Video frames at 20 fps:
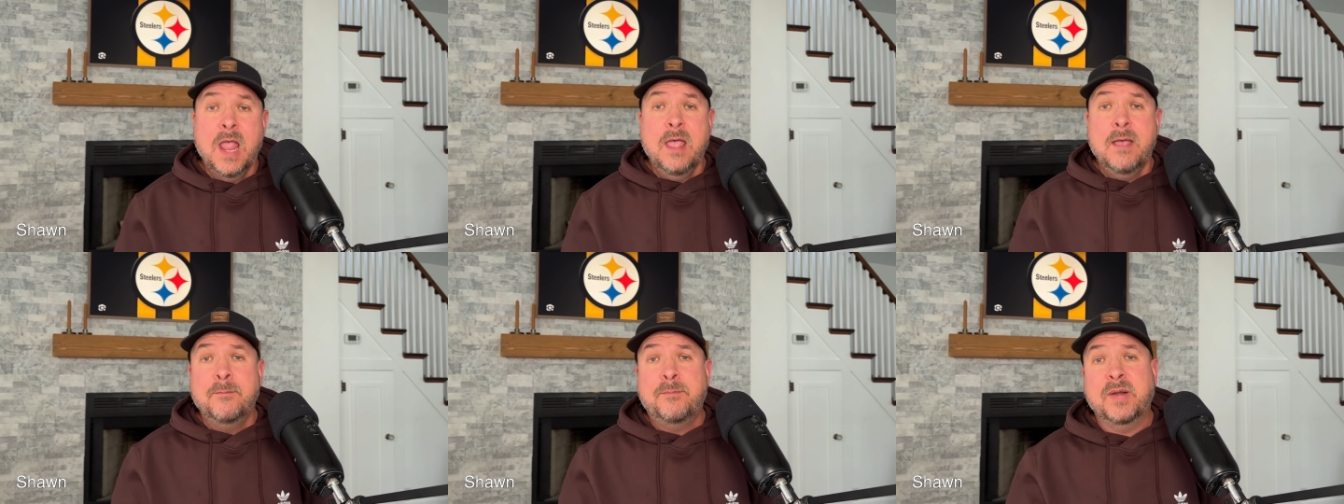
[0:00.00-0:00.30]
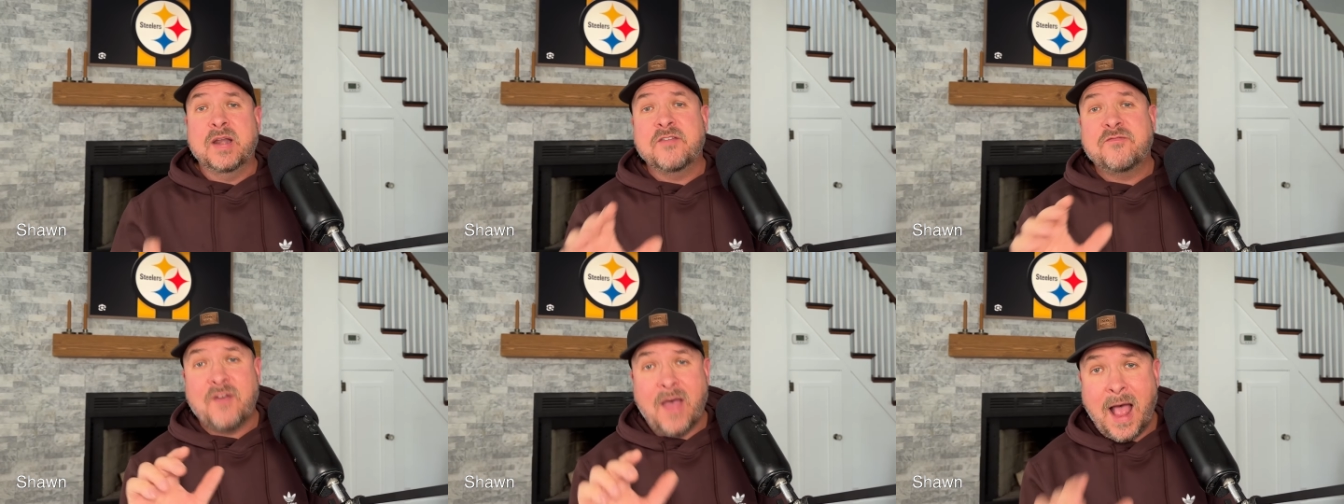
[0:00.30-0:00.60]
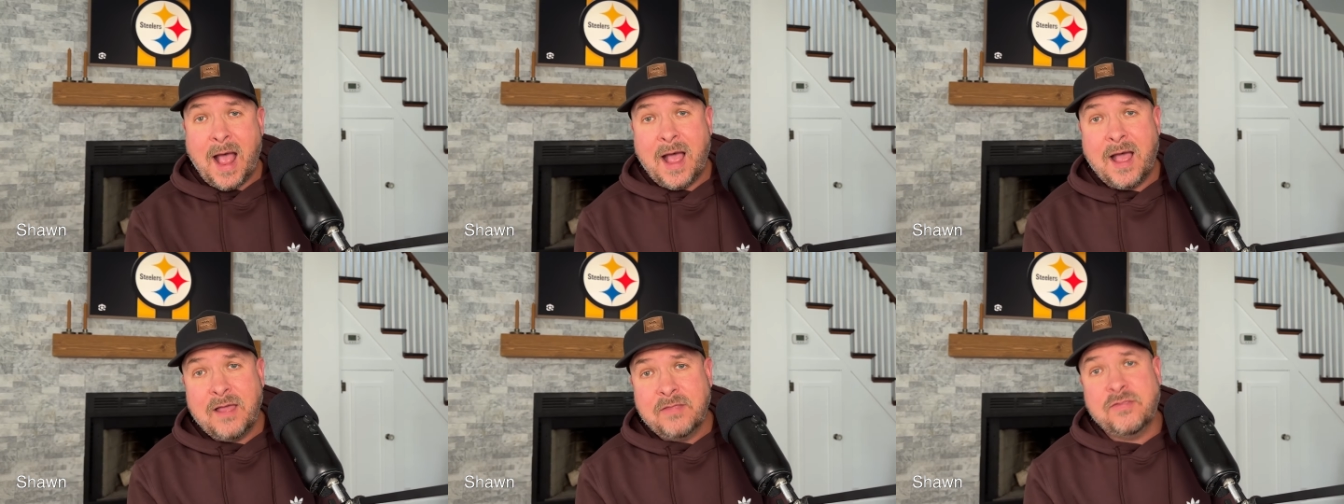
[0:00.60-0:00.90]
But if
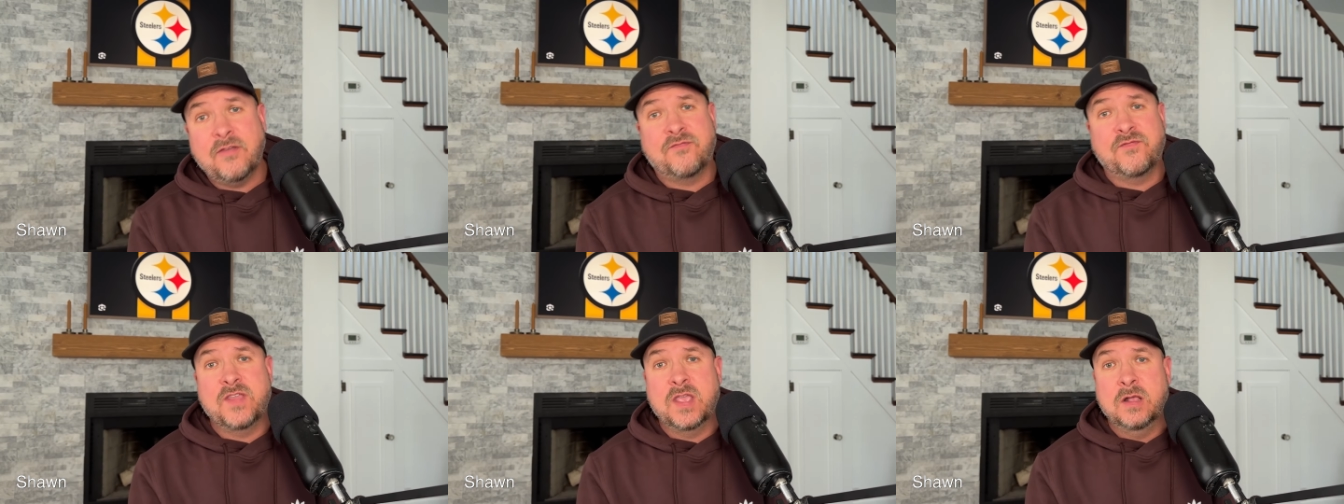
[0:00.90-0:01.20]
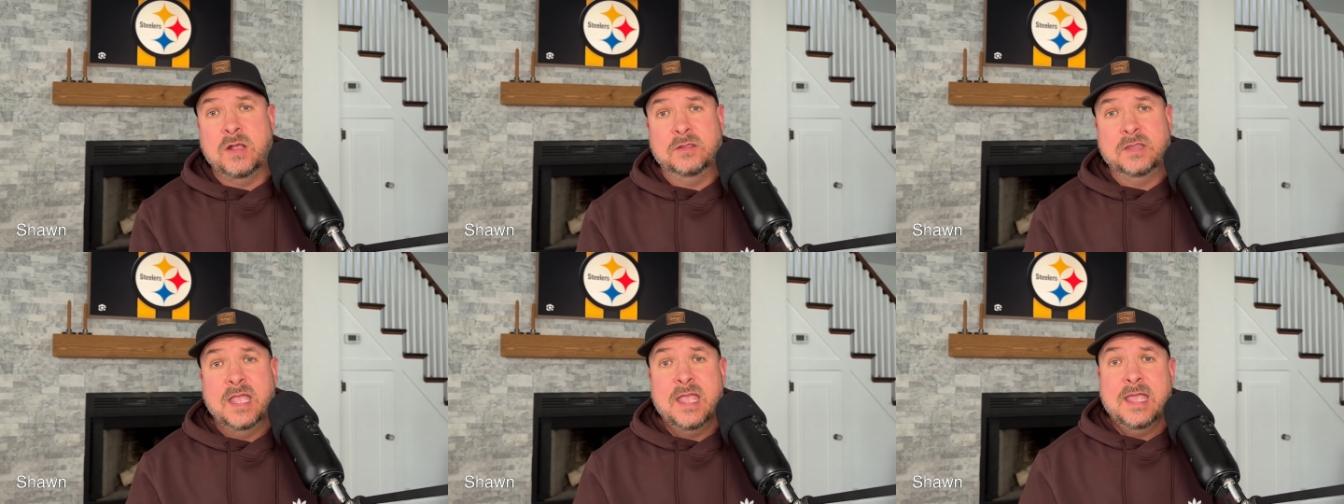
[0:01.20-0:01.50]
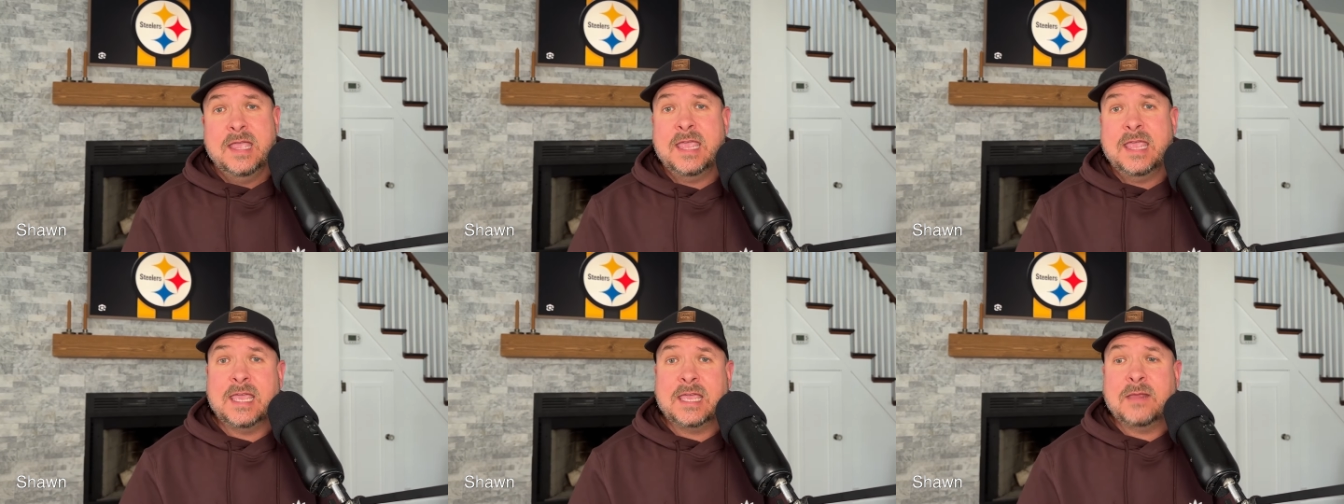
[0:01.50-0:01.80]
on the field,
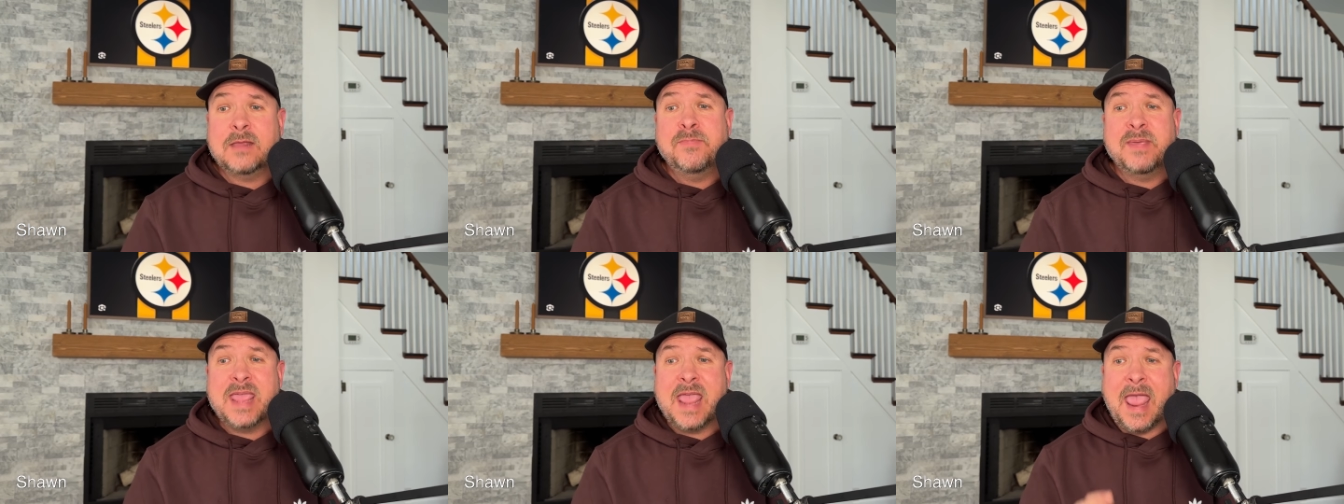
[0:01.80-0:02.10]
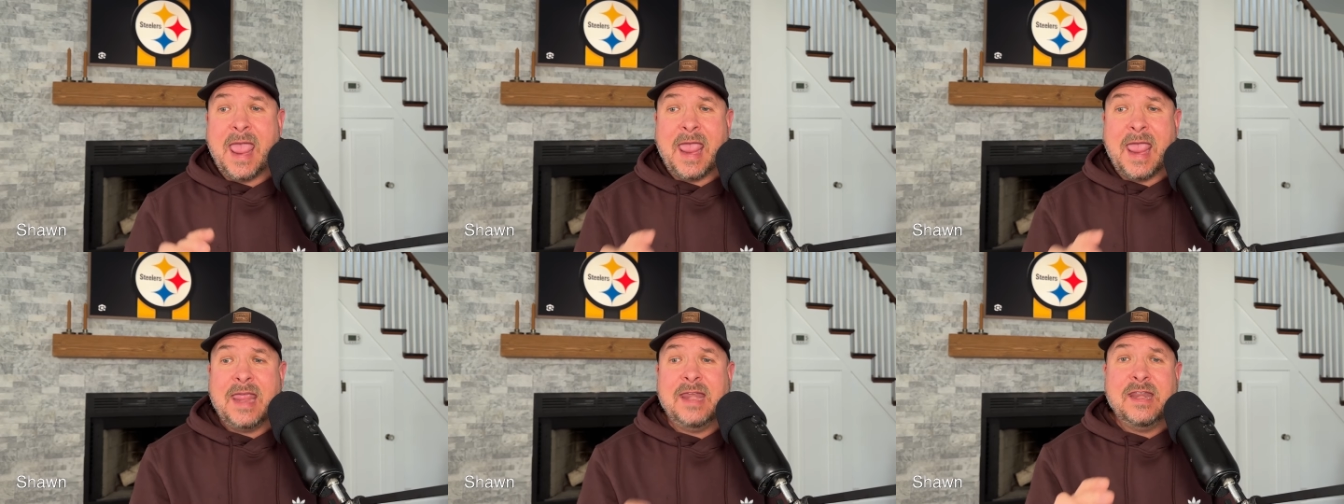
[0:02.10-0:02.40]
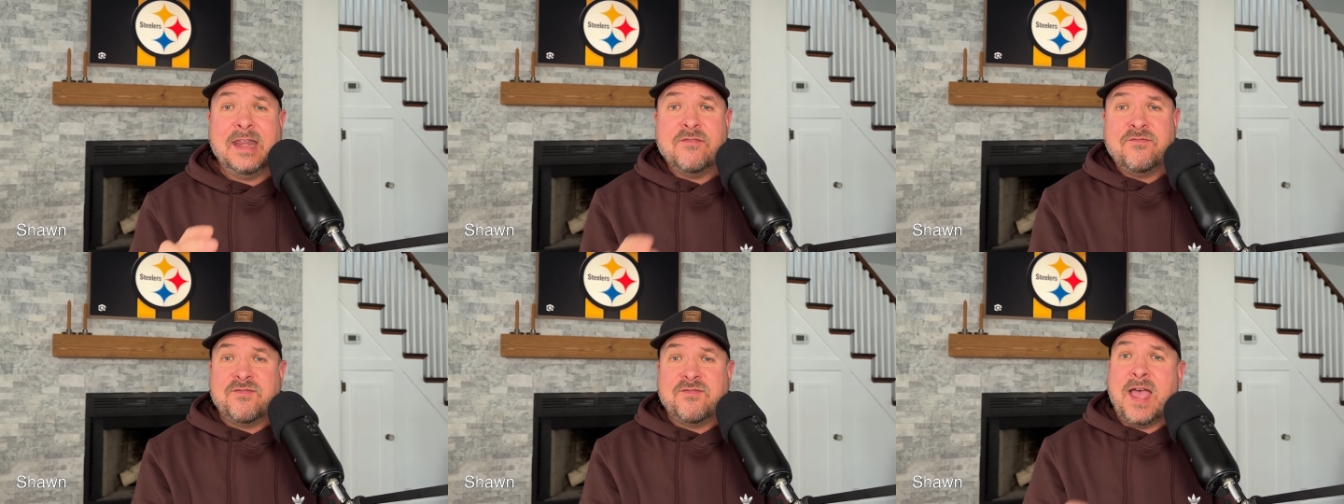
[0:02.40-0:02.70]
he can be
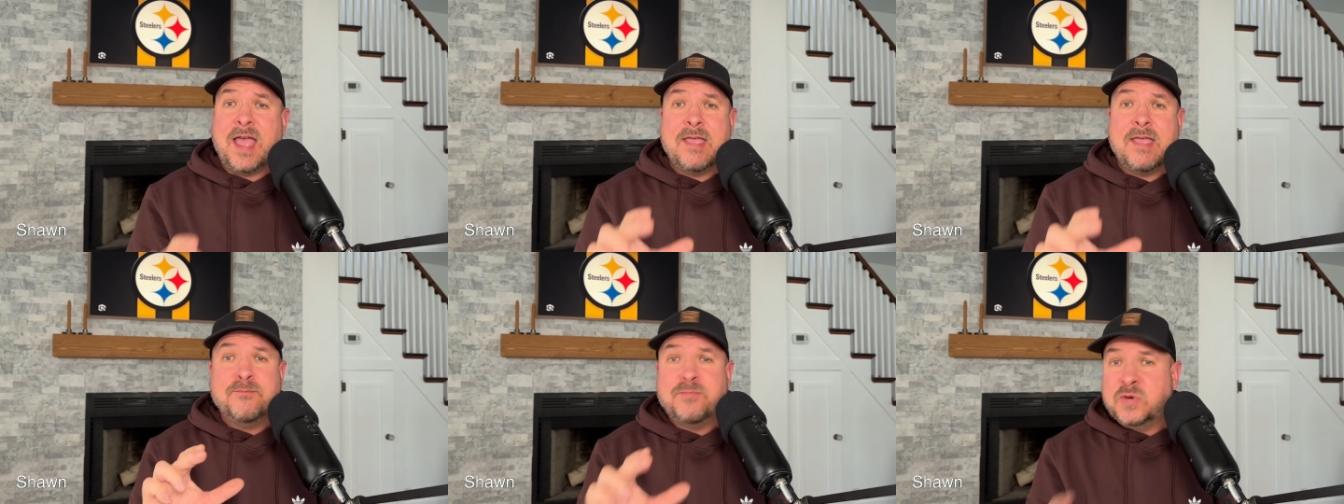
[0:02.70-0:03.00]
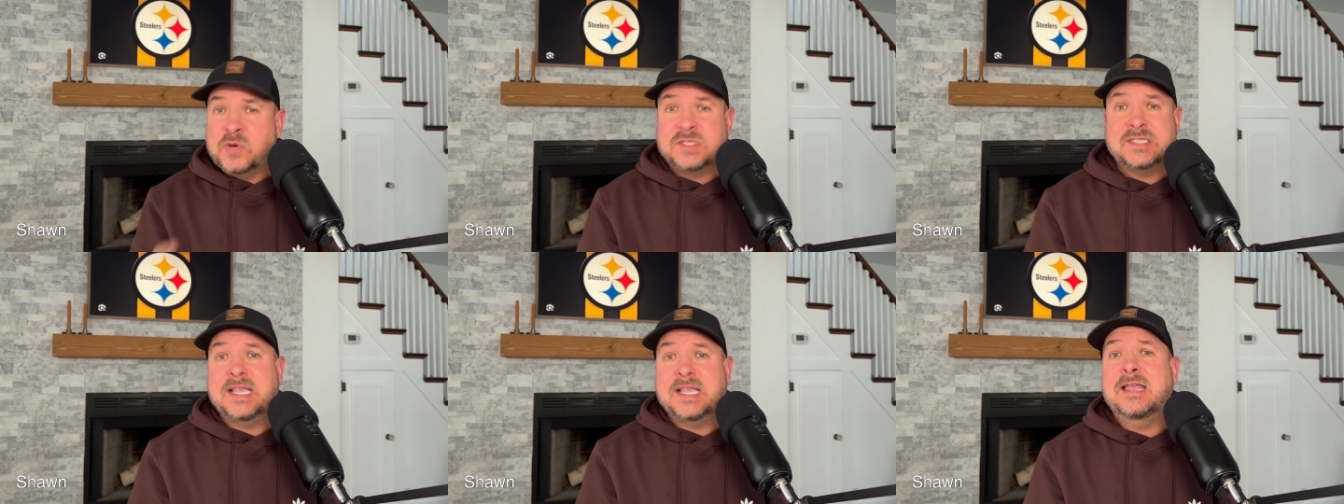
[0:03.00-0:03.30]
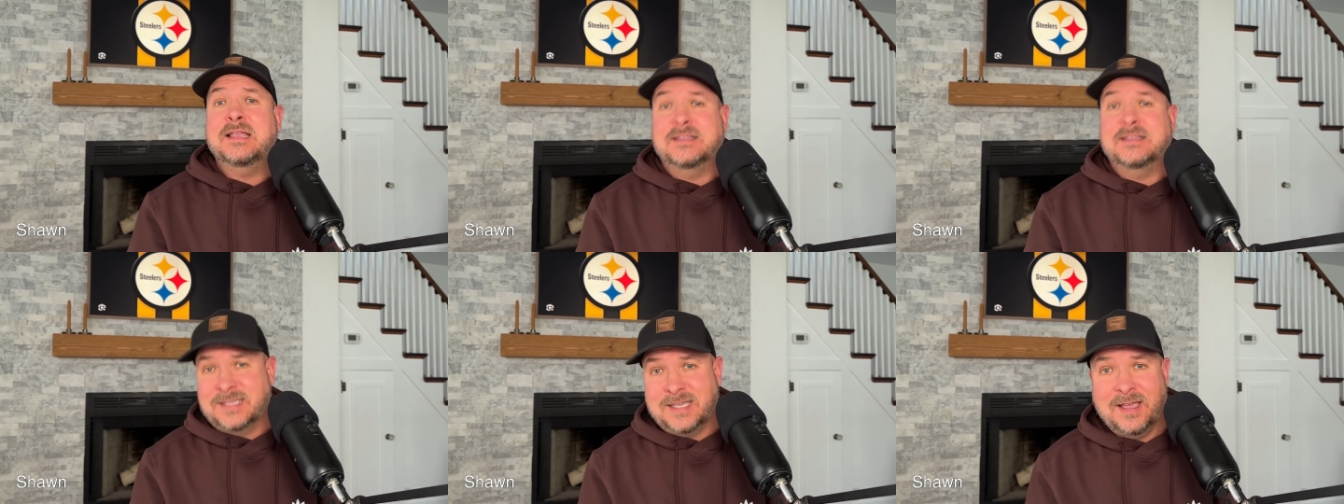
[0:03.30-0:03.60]

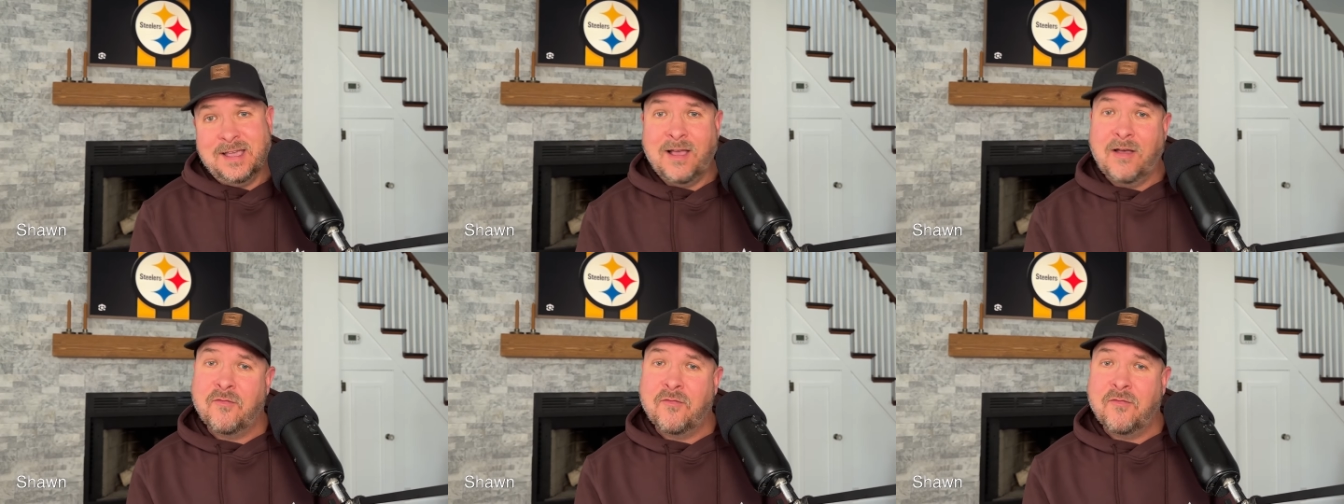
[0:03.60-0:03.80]
85%